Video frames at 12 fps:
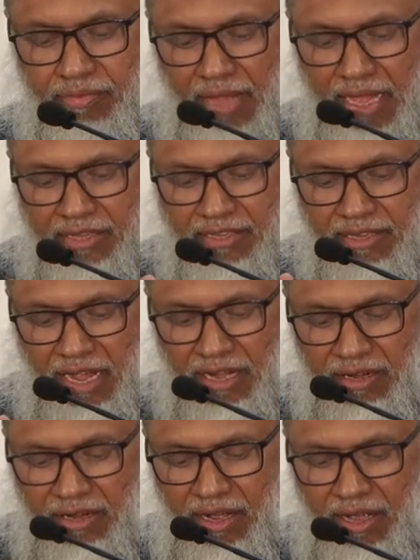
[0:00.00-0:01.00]

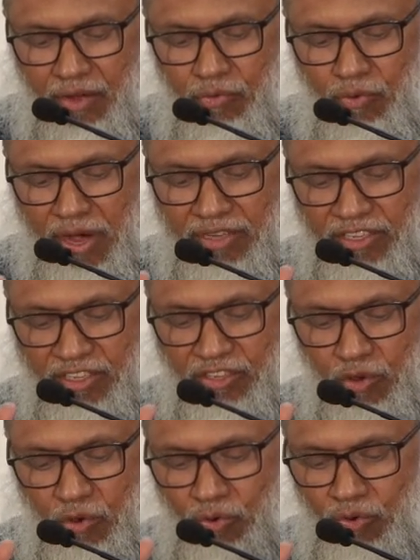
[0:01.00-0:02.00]
sun was
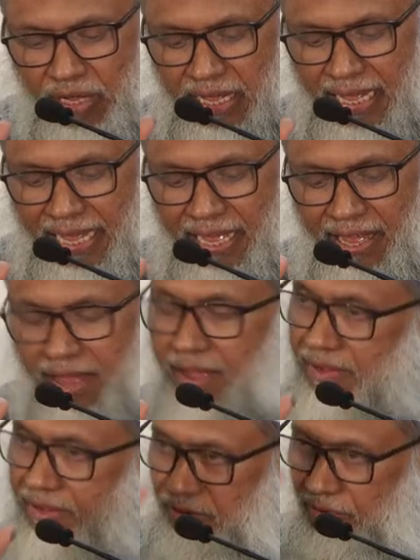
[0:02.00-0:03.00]
so uh,
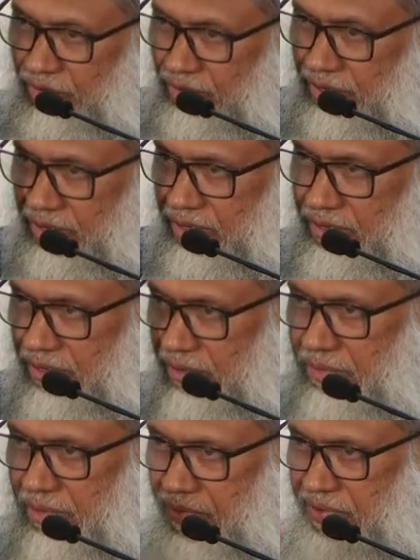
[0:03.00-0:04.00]
you know
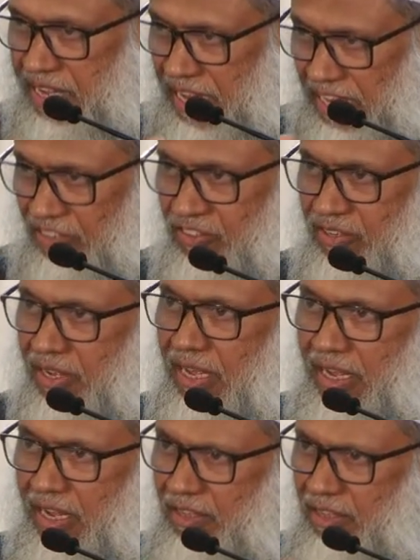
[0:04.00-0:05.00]
giving heat
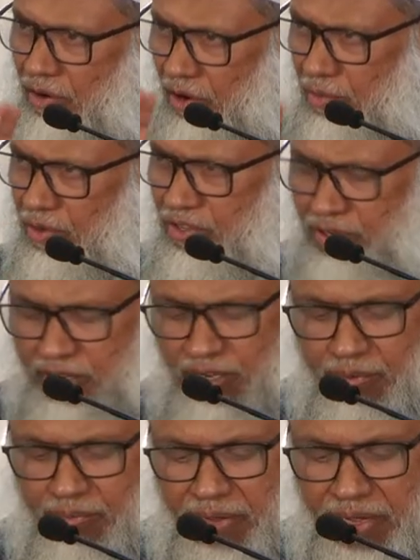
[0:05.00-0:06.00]
in the almost
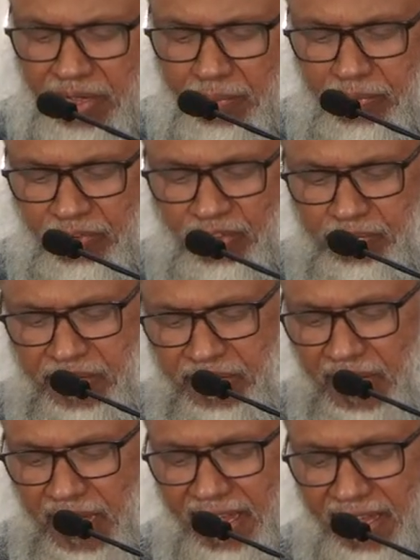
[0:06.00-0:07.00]
in approaching
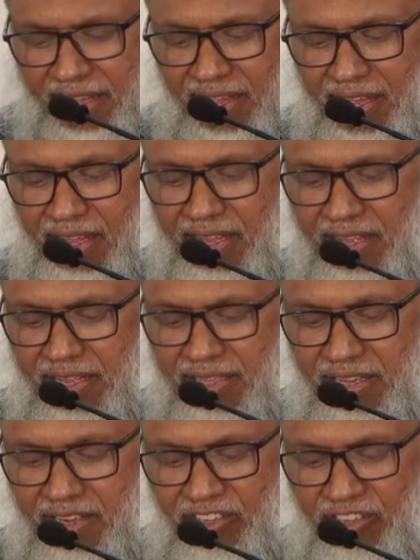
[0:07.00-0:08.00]
midday,
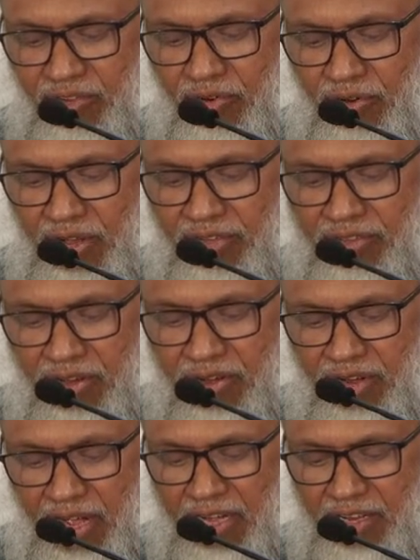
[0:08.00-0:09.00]
then Rasulullah
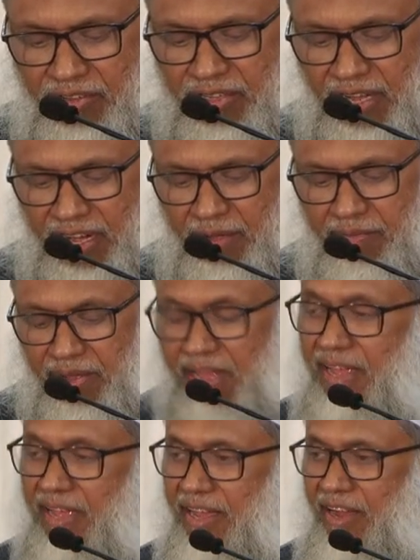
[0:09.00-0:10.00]
sallallahu alaihi wasallam
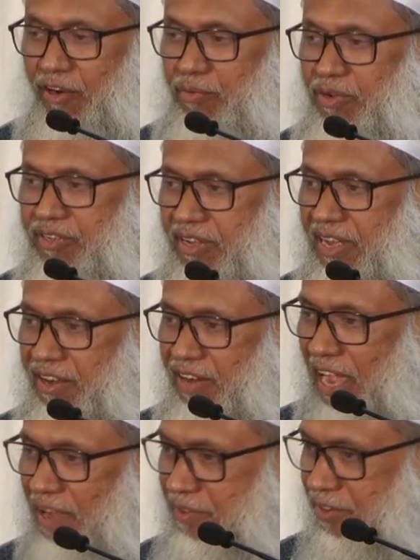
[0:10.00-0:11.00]
almost
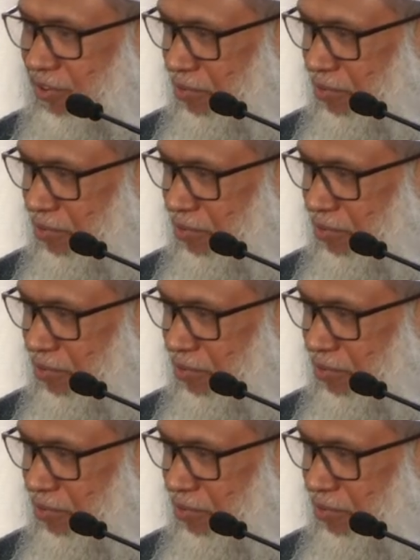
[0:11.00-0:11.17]
arrived to